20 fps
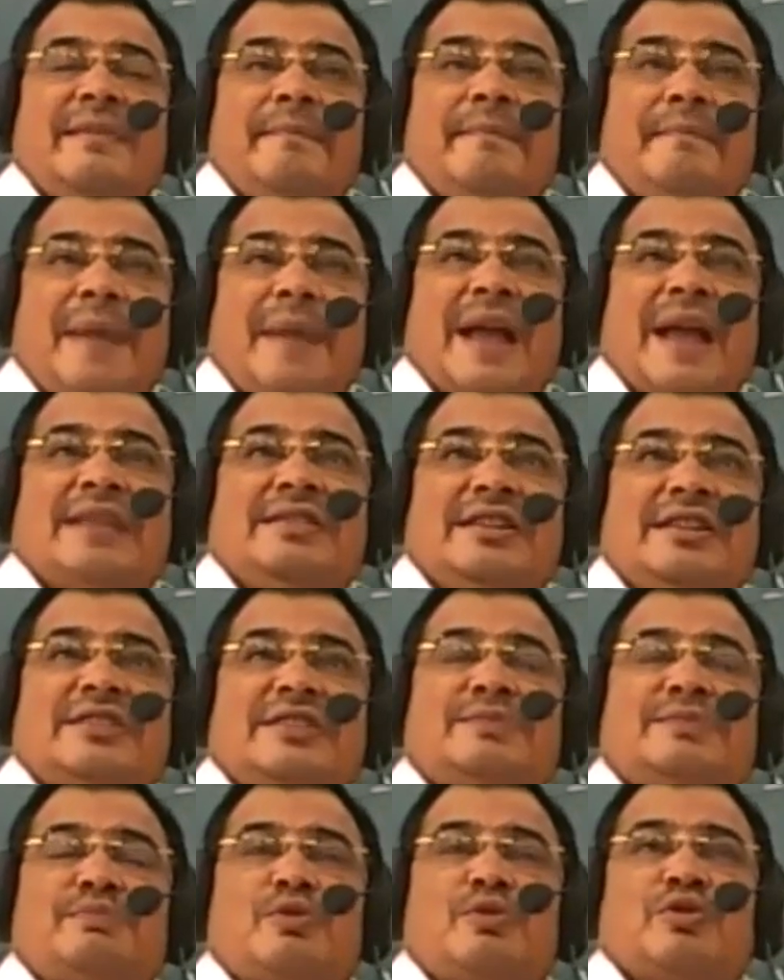by
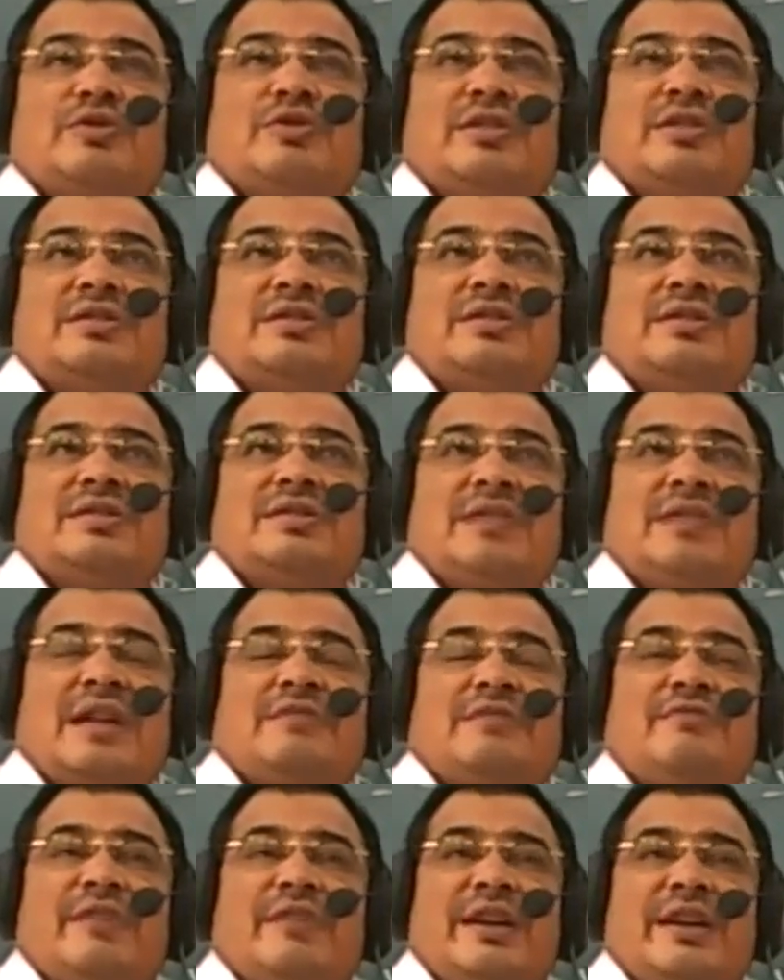this process, that
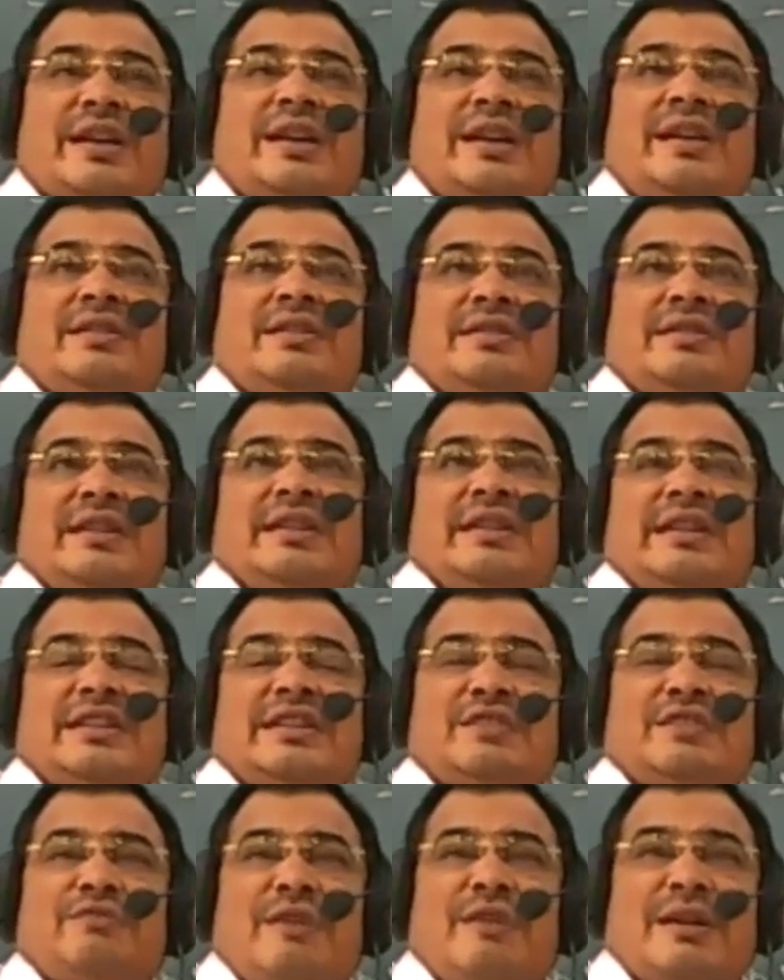way the
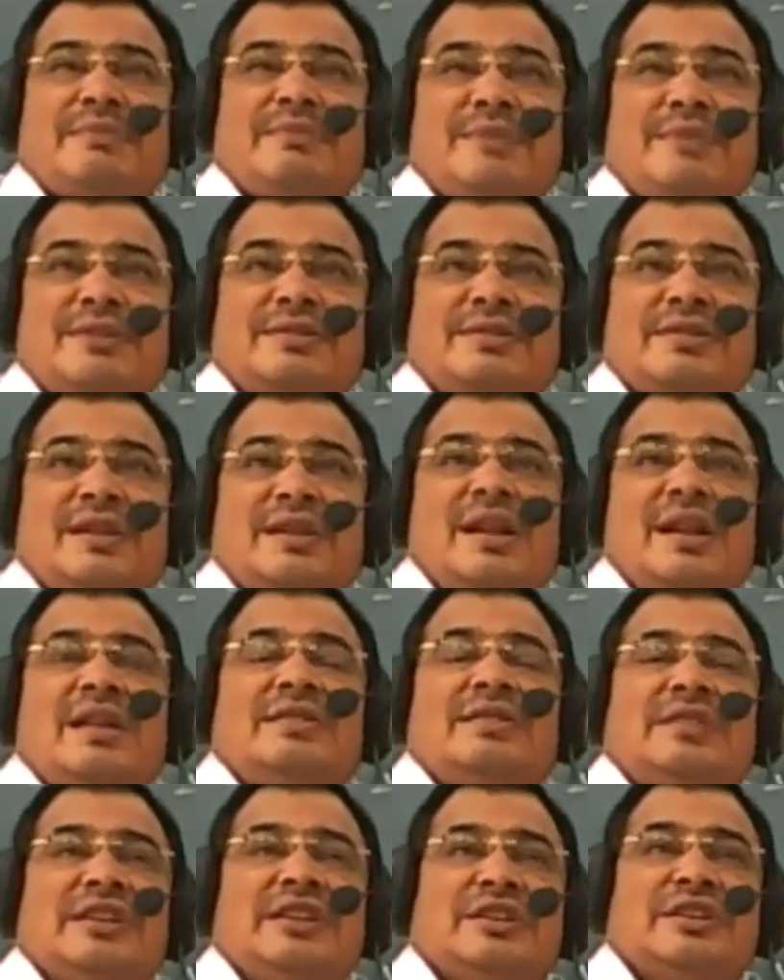rich farmers,
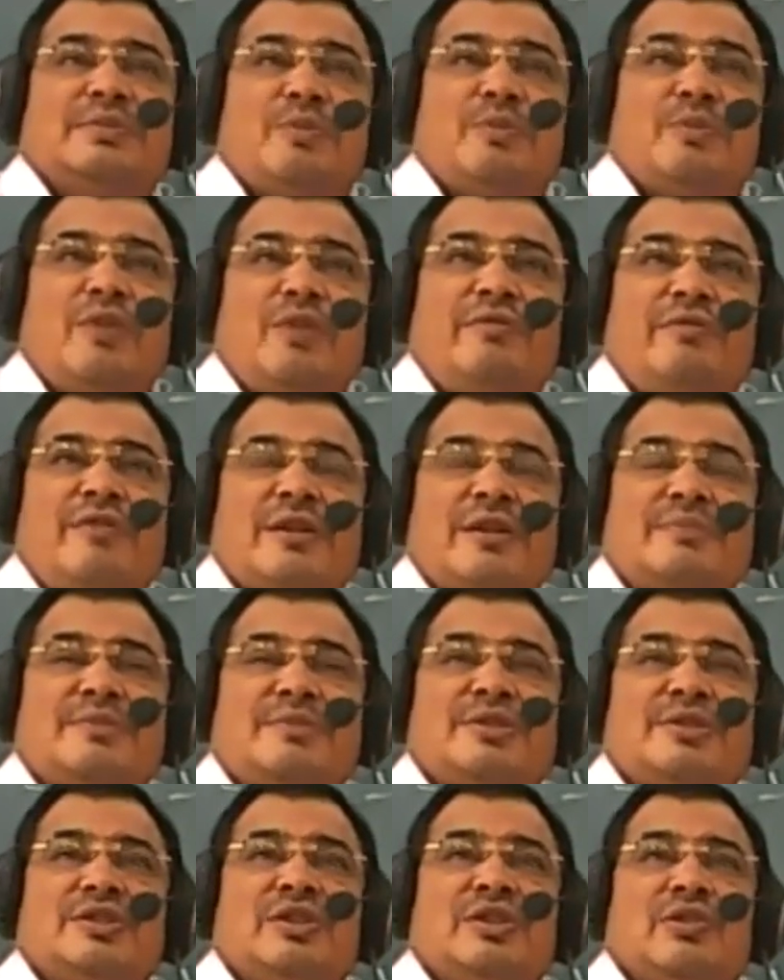the small
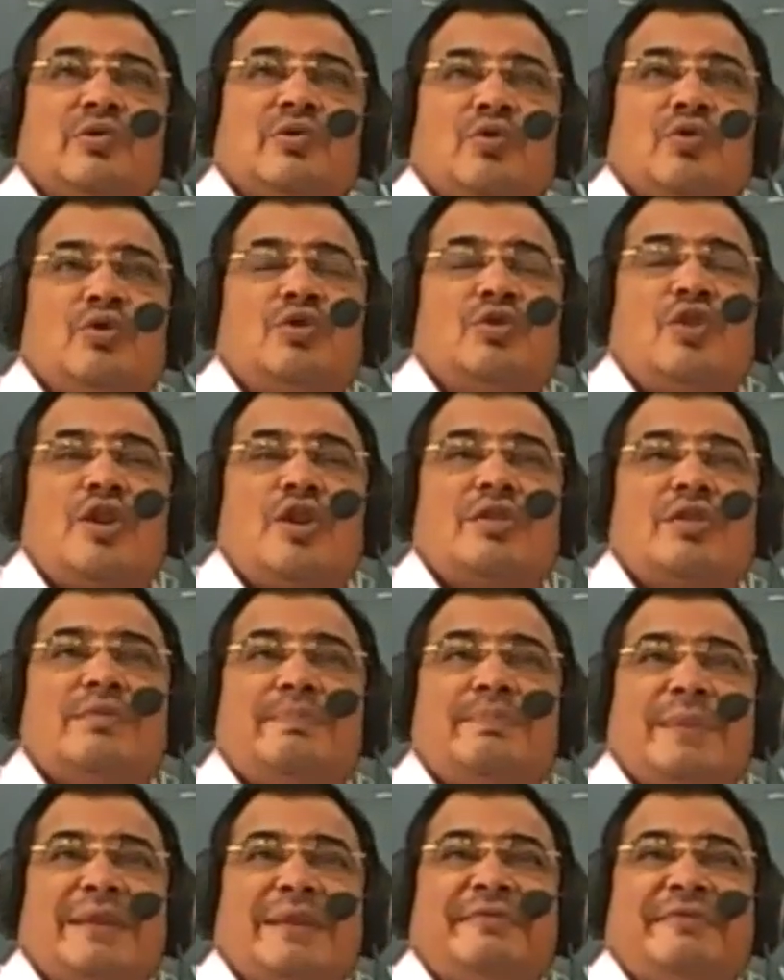farmers would
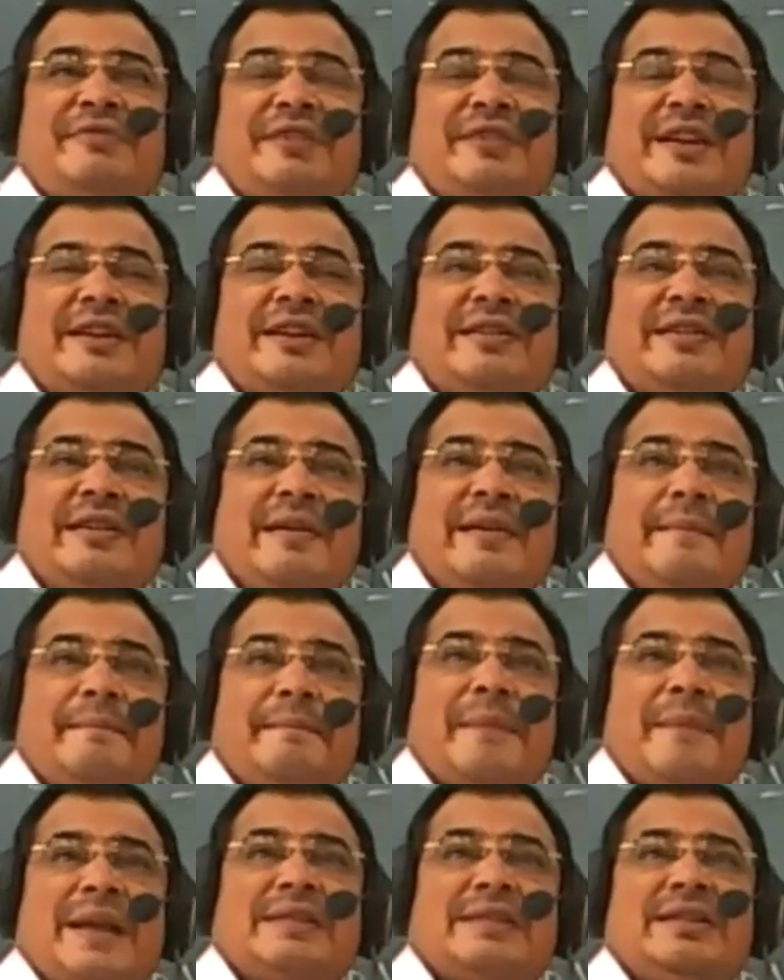not
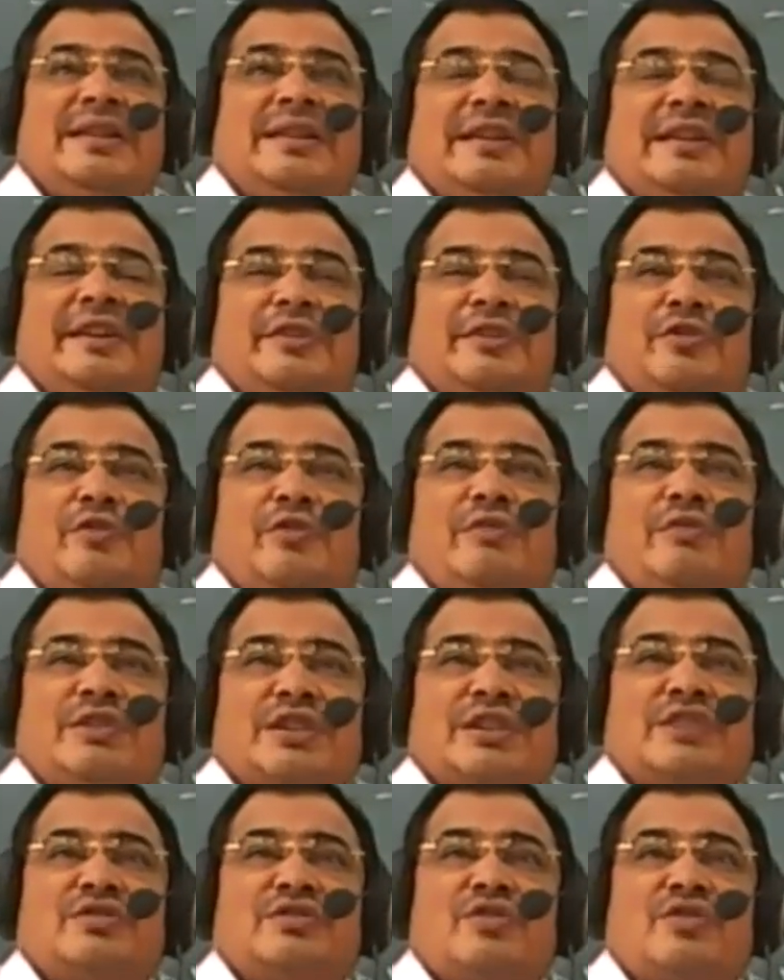benefit by the
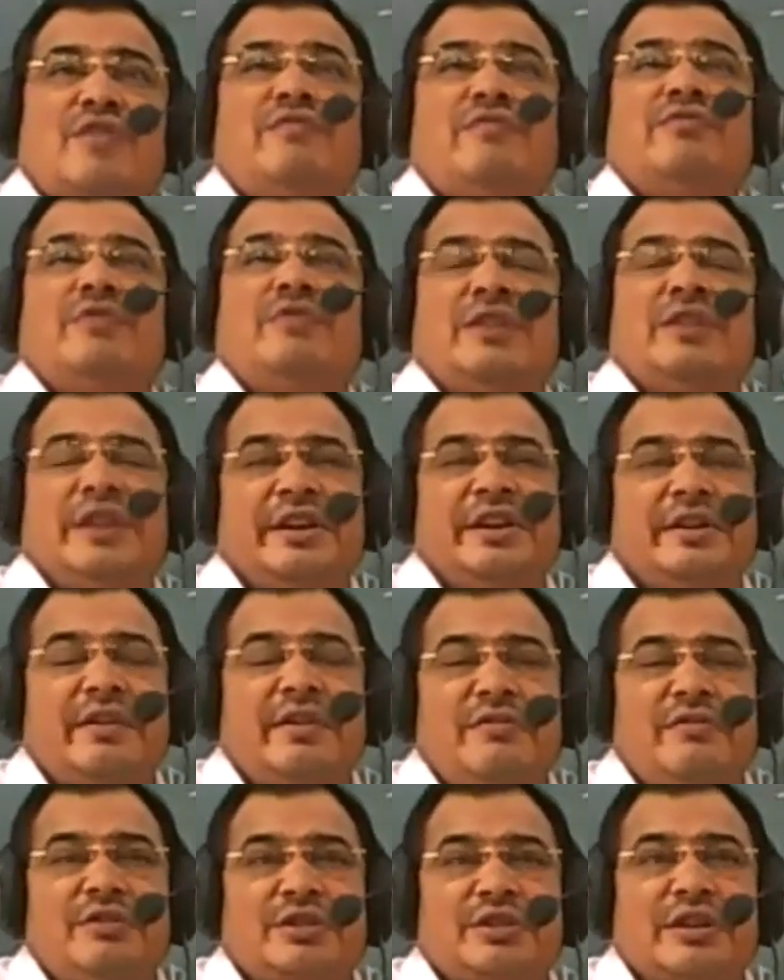innovations of green
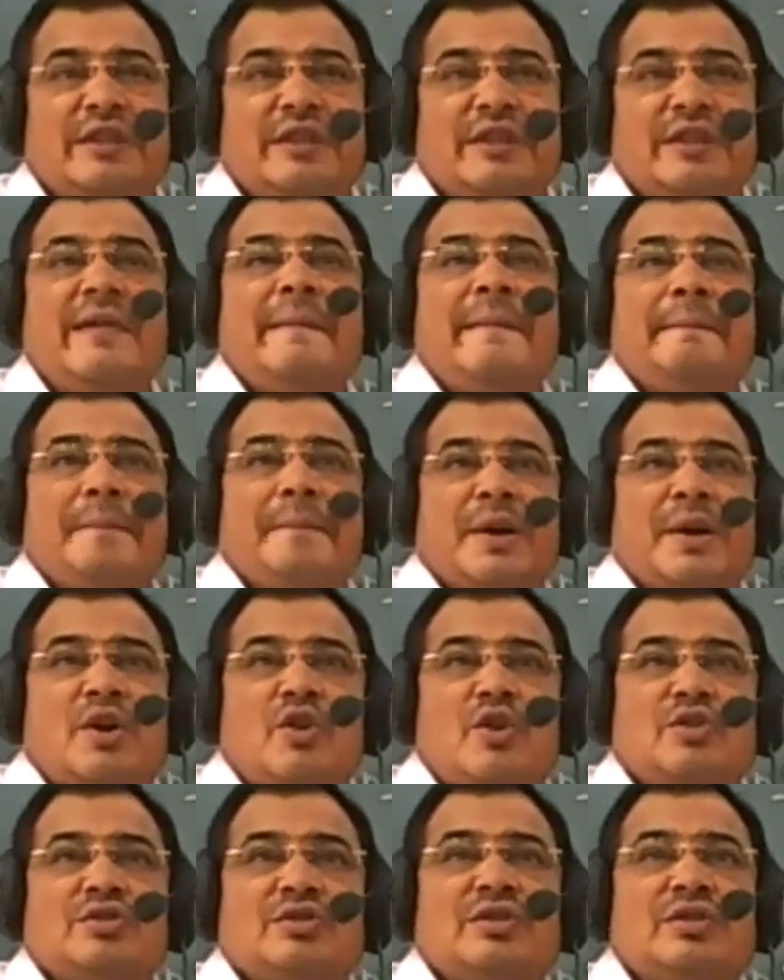revolution
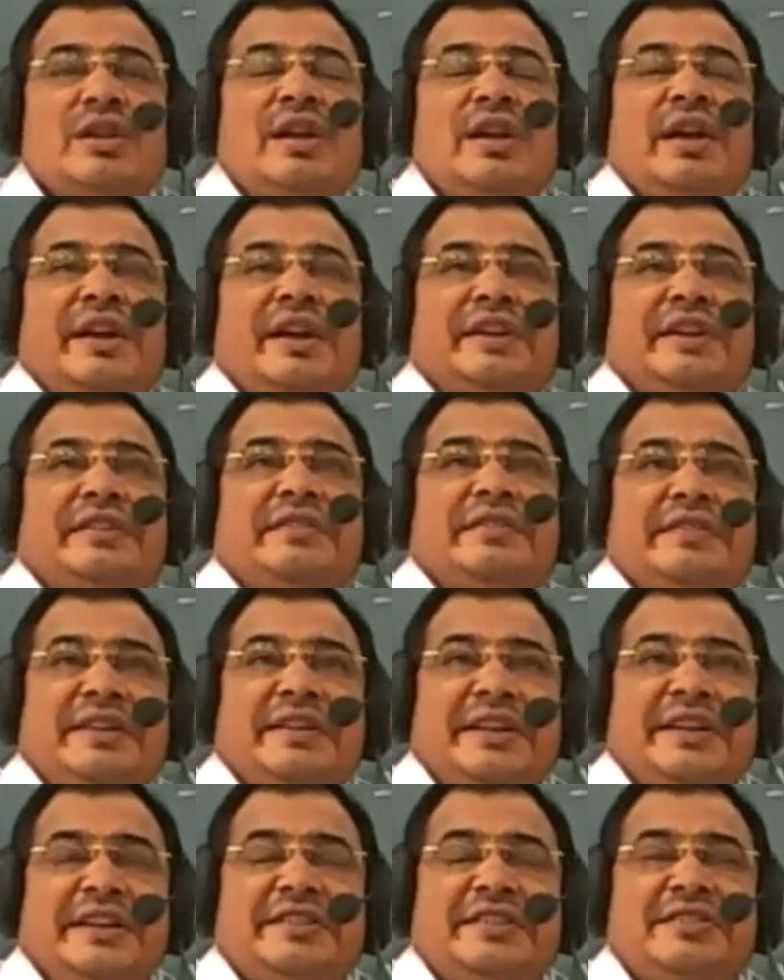because it
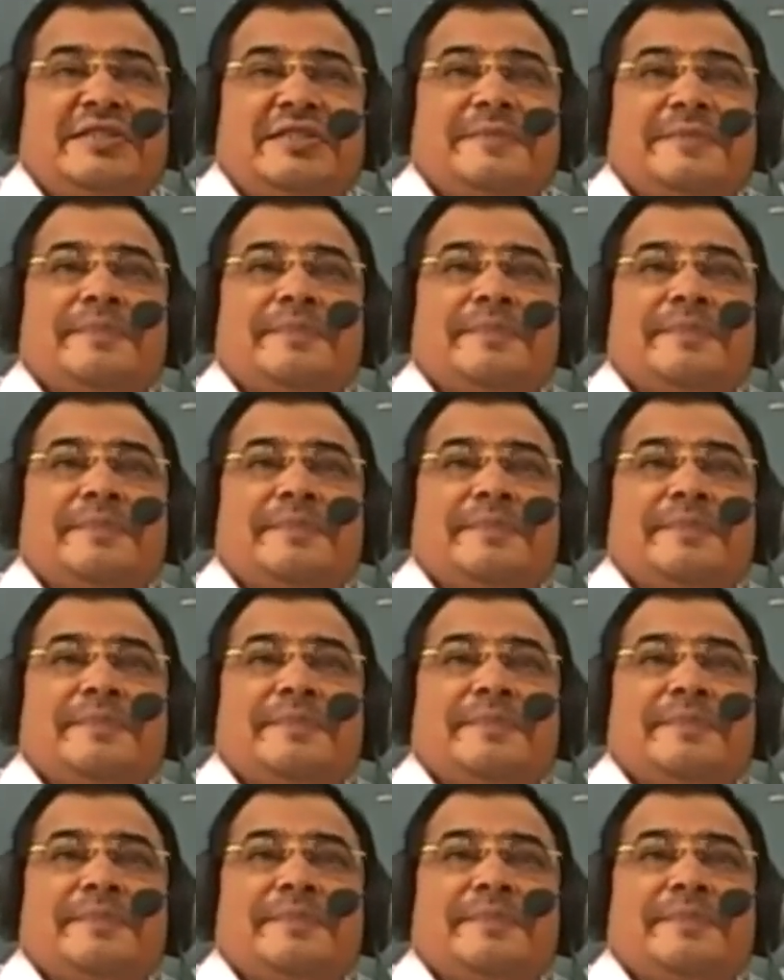needs